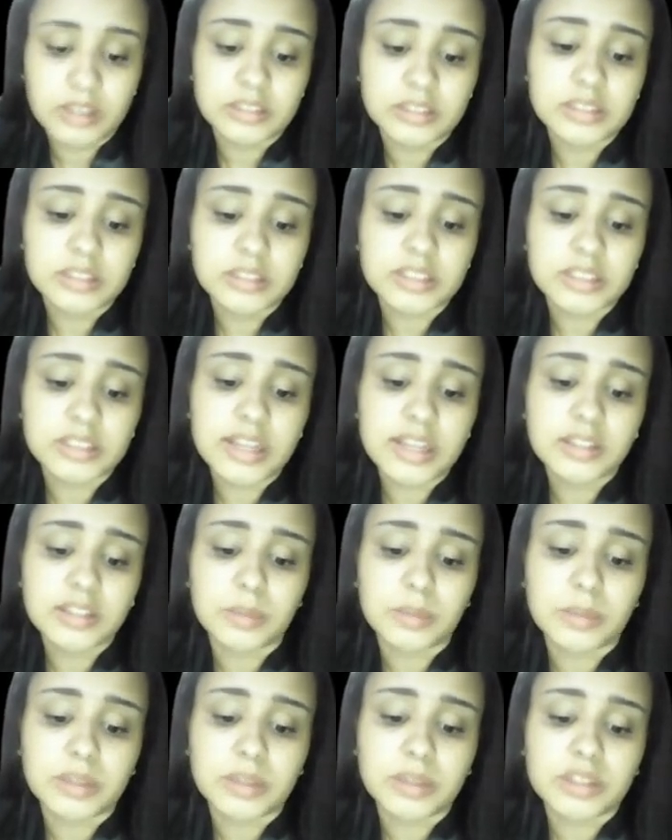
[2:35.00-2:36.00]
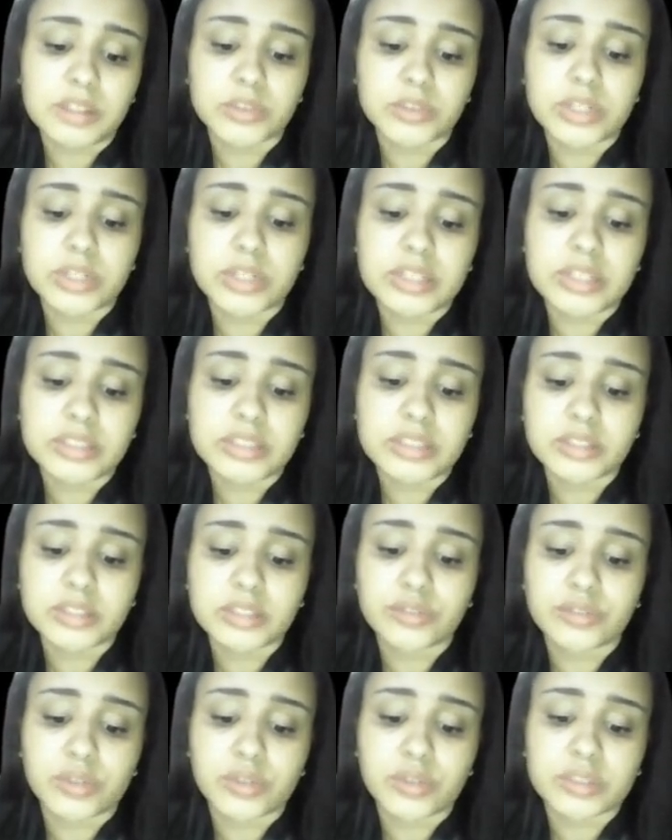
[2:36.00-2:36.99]
This ATP is released
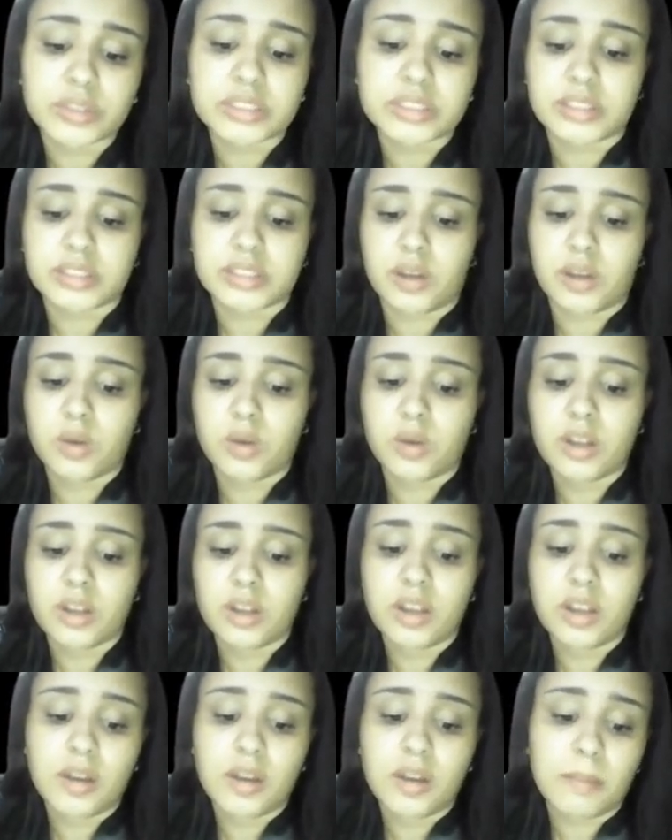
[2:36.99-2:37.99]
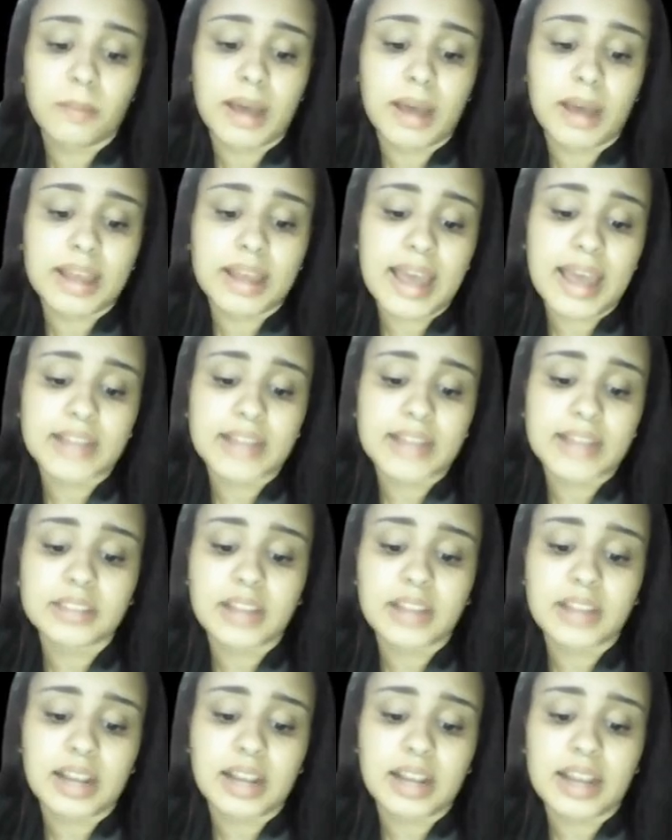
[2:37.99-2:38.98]
from the cell by
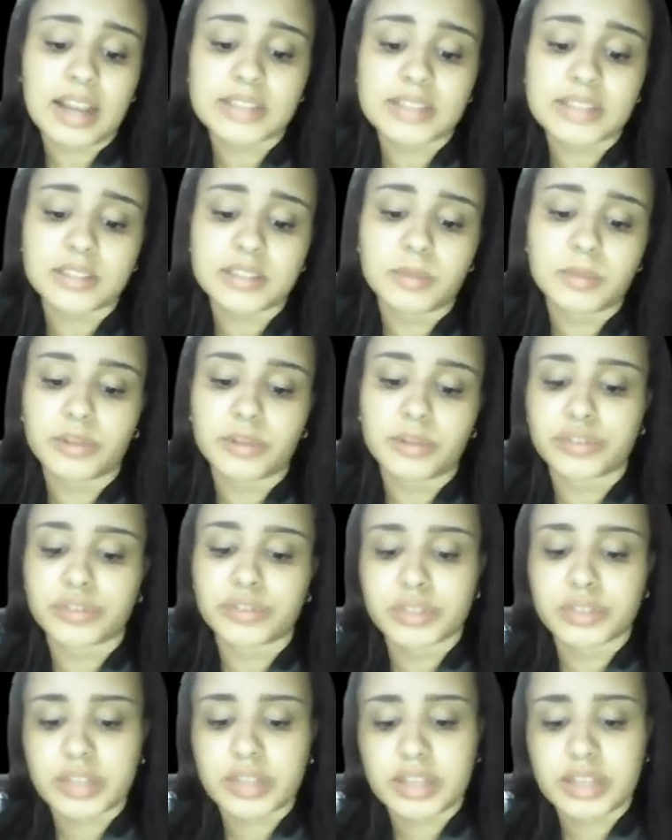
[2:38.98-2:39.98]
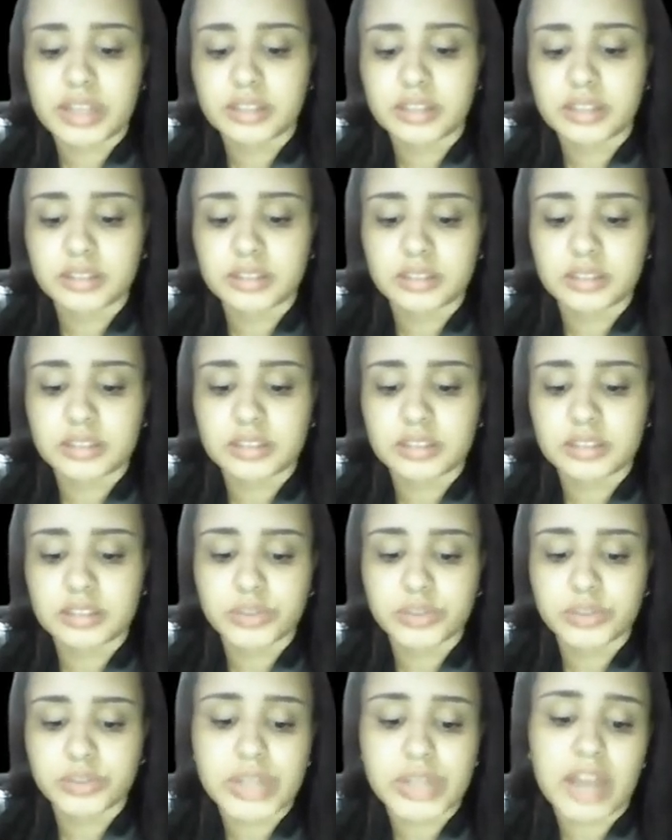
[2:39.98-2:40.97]
adding a lysis buffer, and
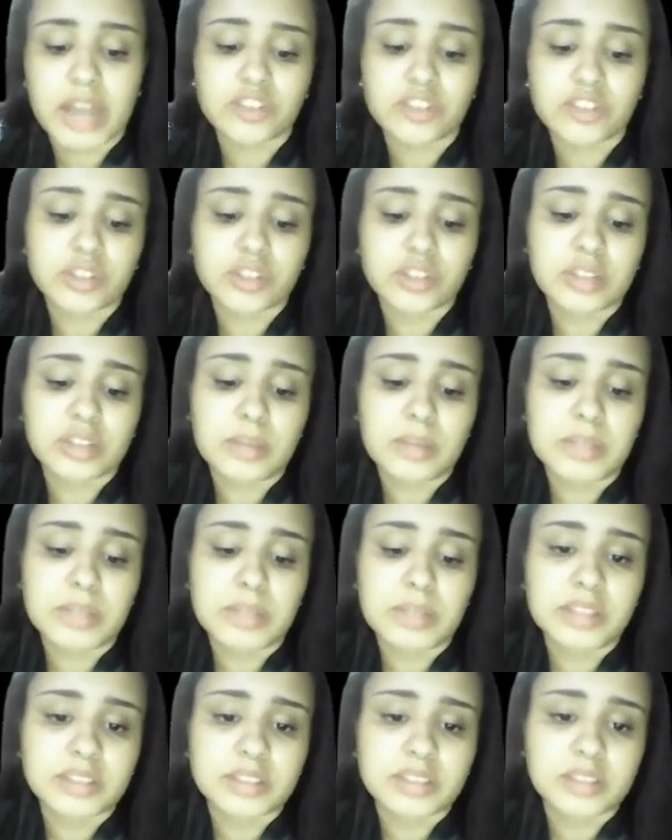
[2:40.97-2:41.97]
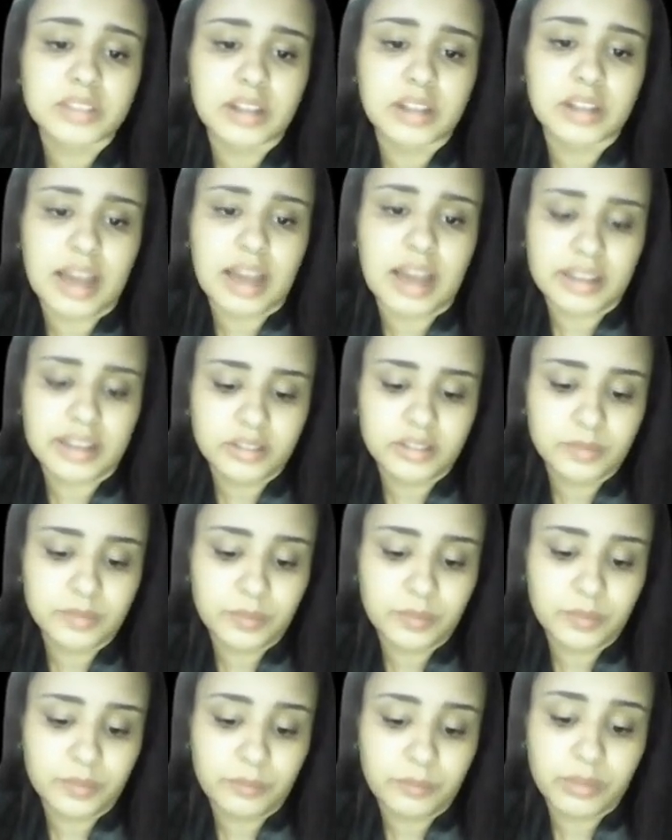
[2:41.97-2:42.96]
this reaction emits light
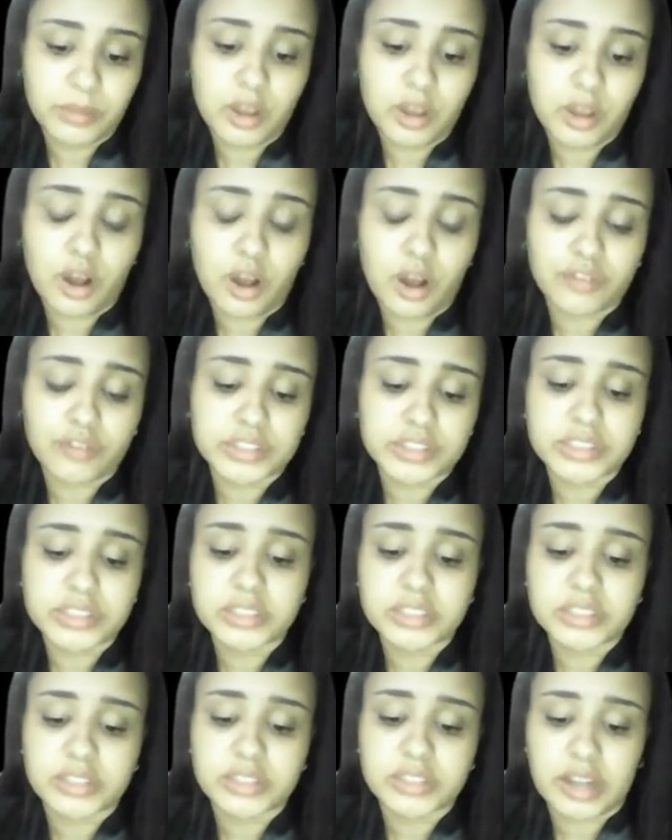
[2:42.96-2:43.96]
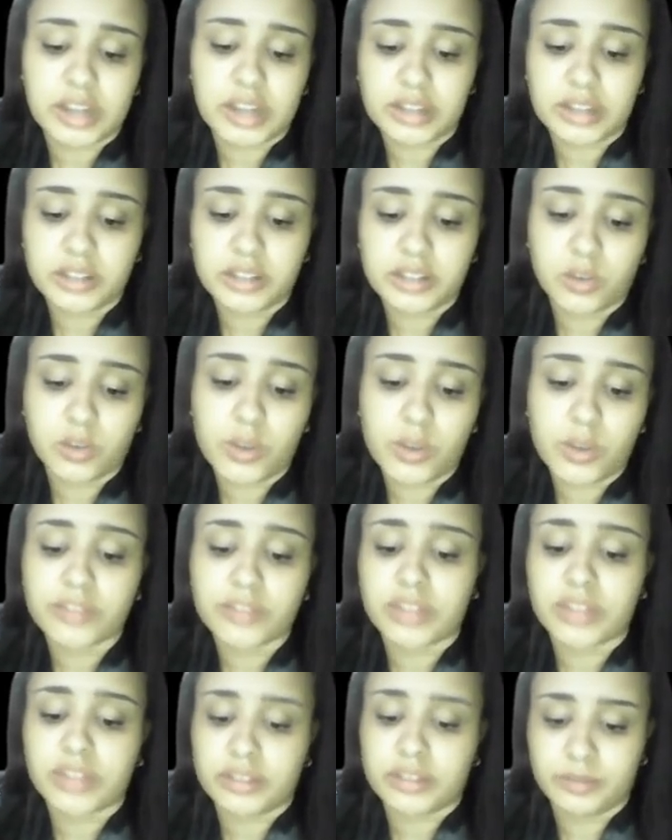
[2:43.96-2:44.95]
of a certain
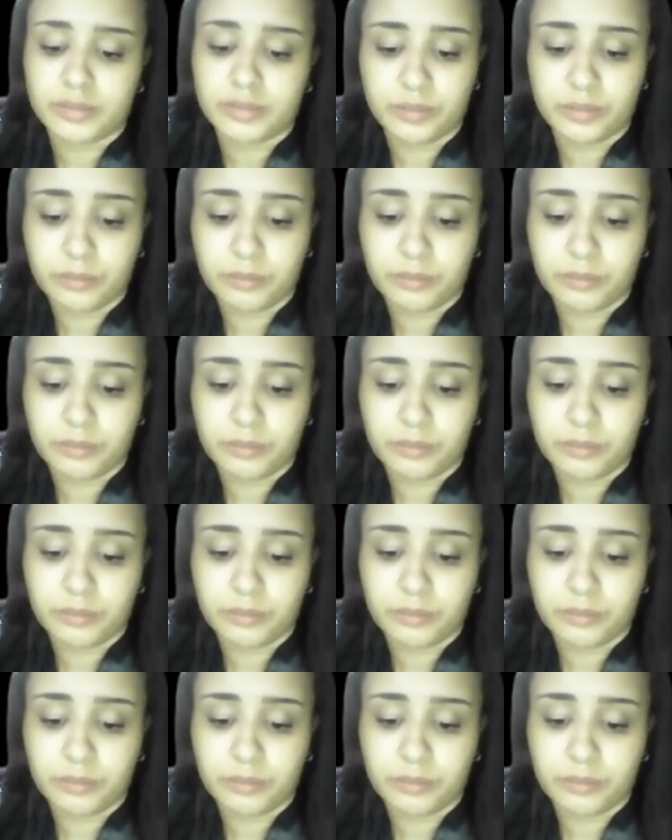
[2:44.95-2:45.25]
wavelength.